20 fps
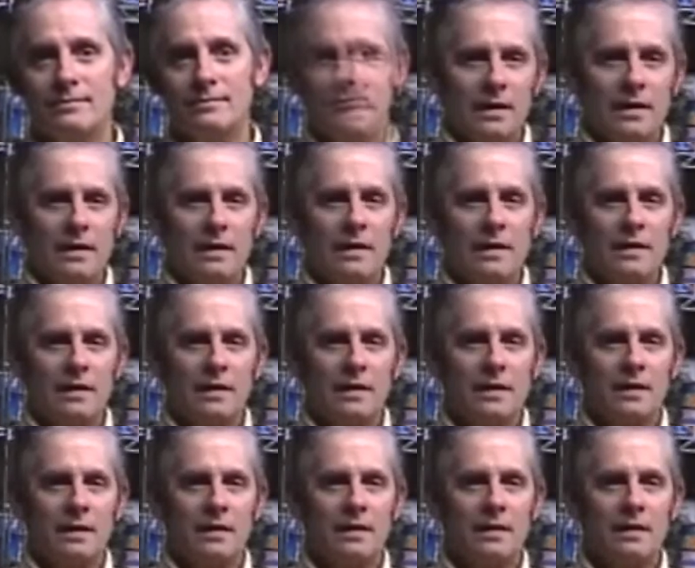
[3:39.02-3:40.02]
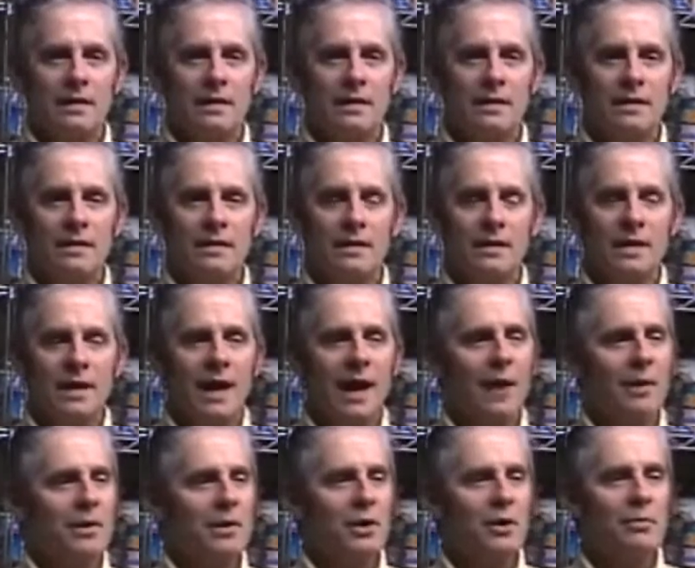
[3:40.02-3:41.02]

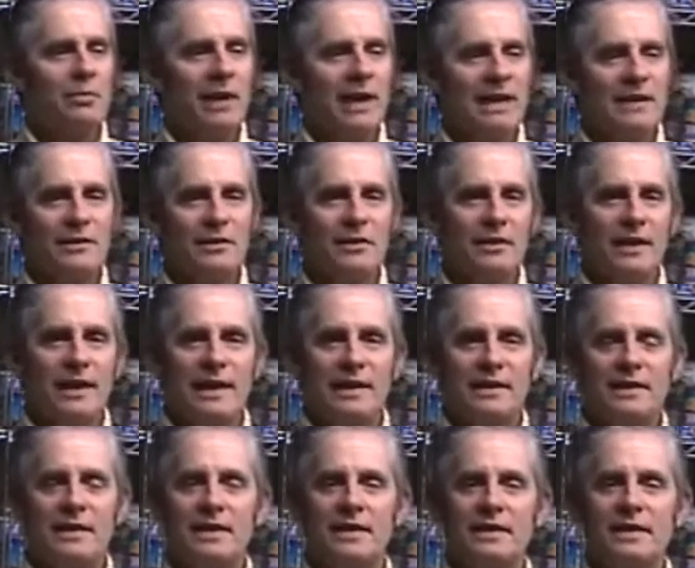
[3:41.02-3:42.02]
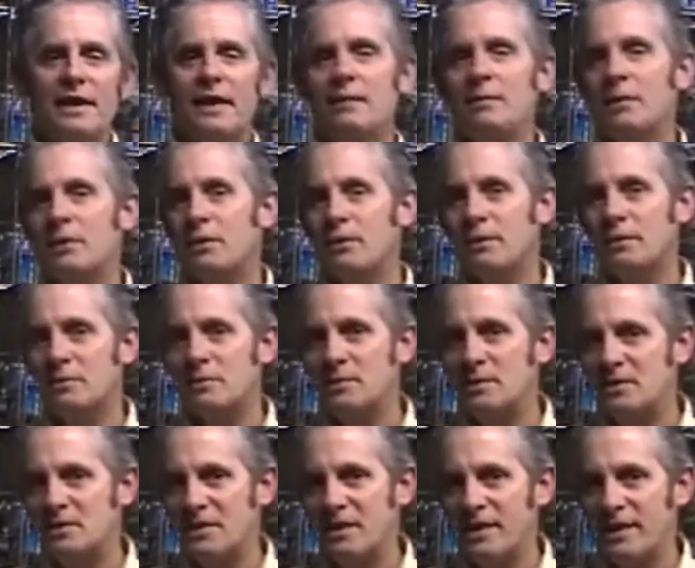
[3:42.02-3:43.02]
I want to go back to that time at
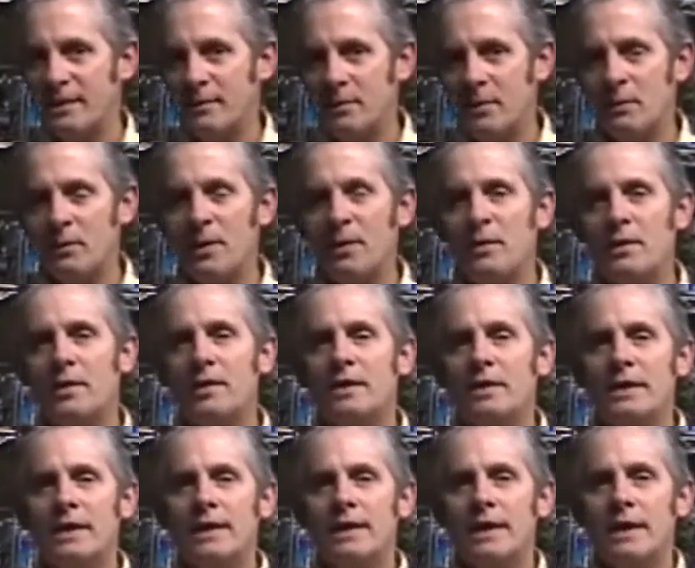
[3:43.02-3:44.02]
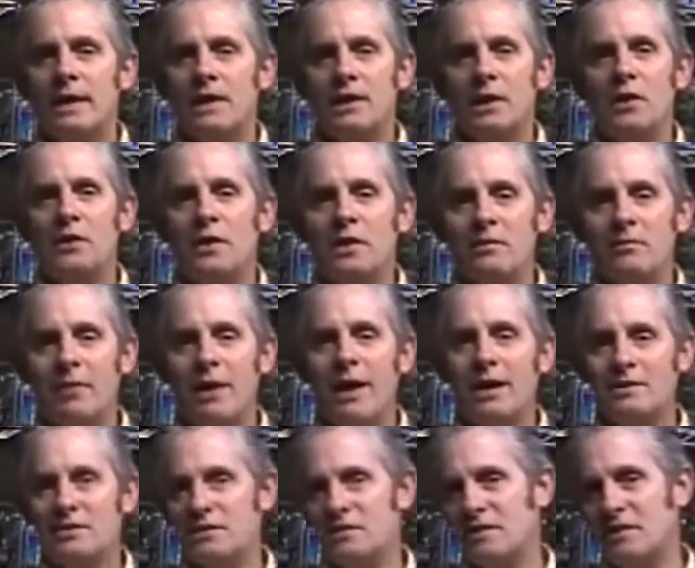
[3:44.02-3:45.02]
Christmas time when we were loading
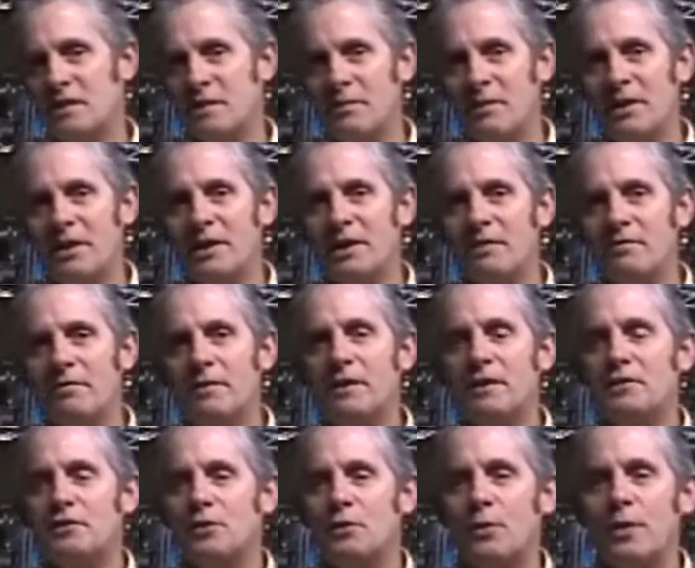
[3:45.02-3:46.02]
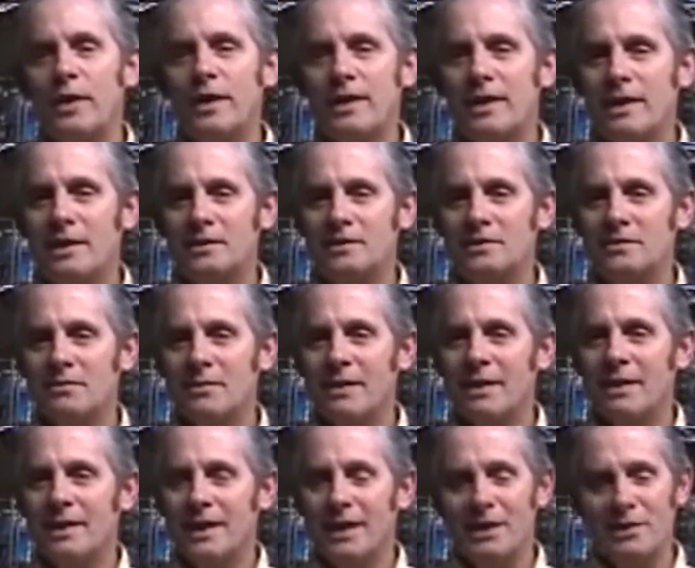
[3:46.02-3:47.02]
boxes at American Furniture Warehouse.
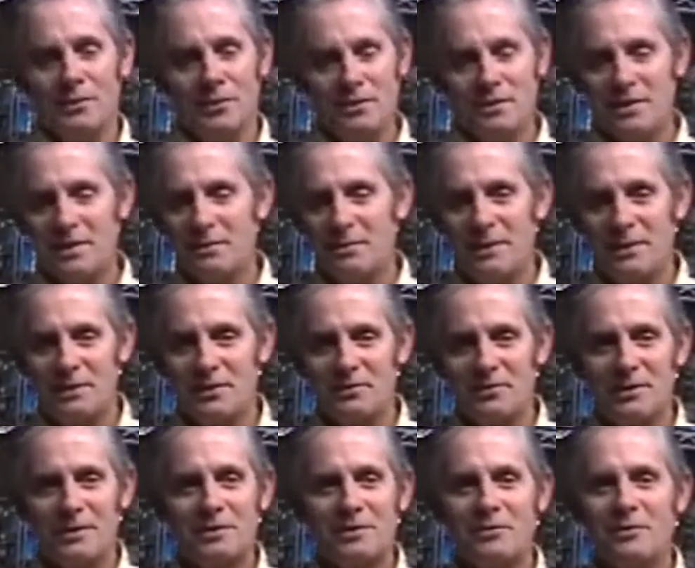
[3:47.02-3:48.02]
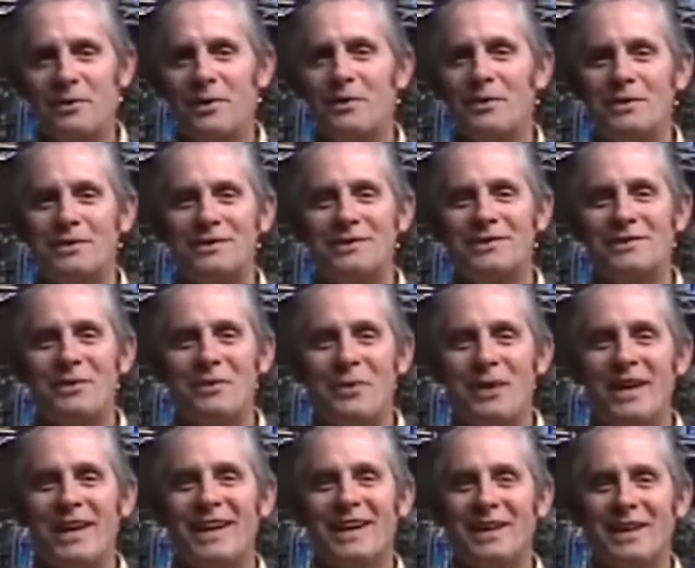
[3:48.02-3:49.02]
Interesting picture, first of all, was that
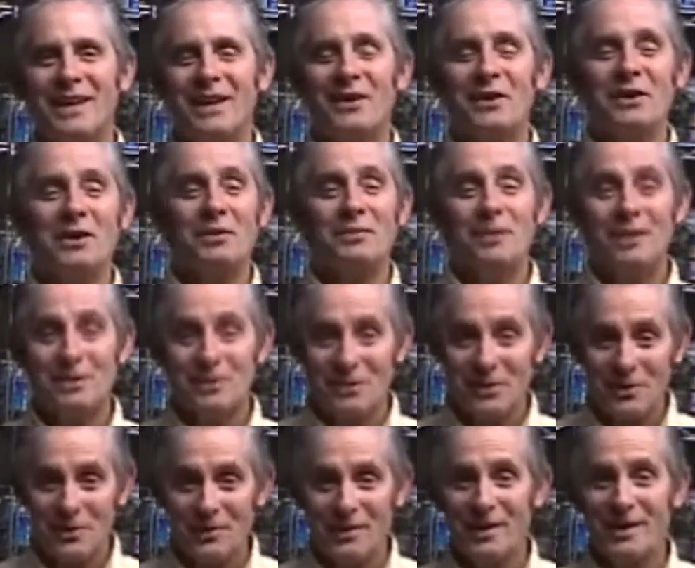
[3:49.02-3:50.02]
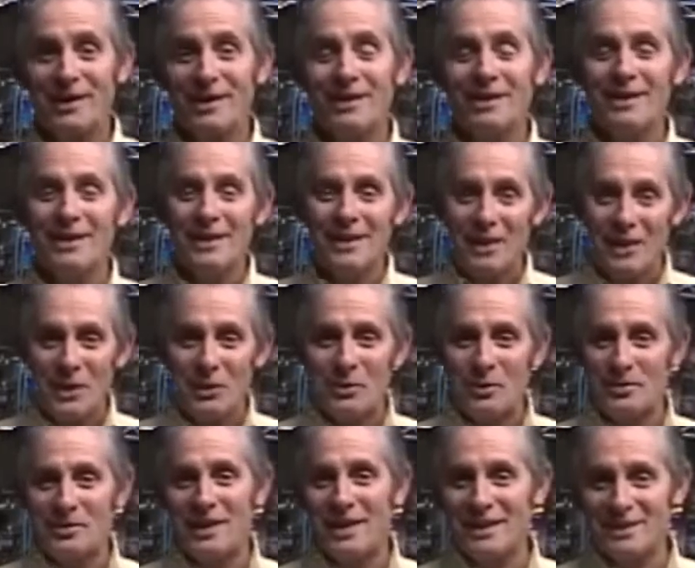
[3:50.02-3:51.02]
we had a county commissioner there who
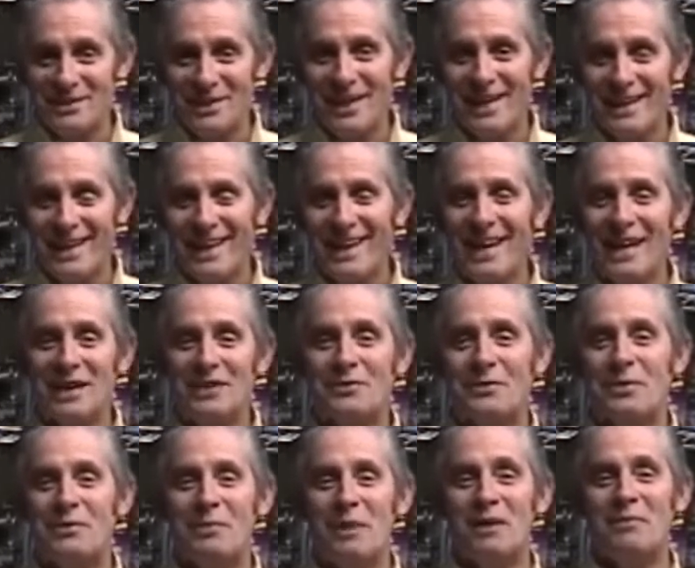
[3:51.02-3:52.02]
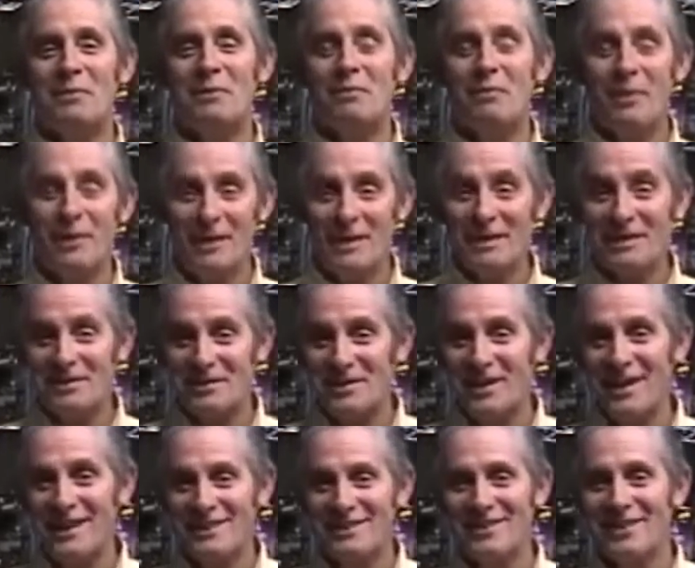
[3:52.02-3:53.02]
was not shaking hands with people,
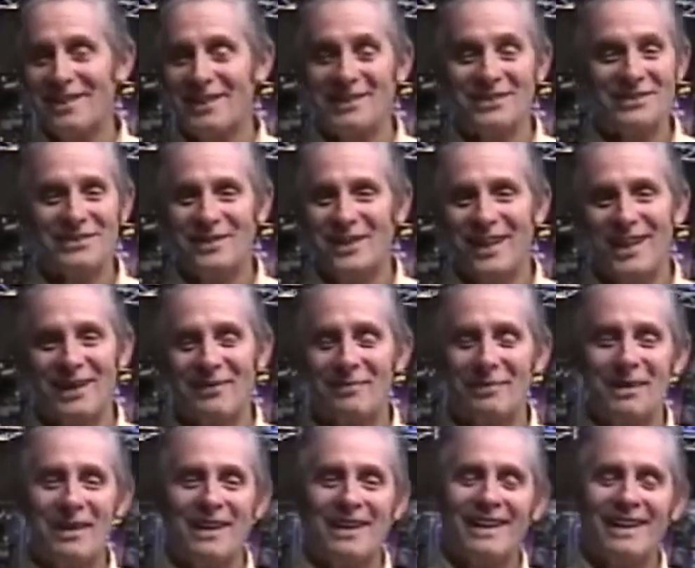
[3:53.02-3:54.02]
politicizing his job,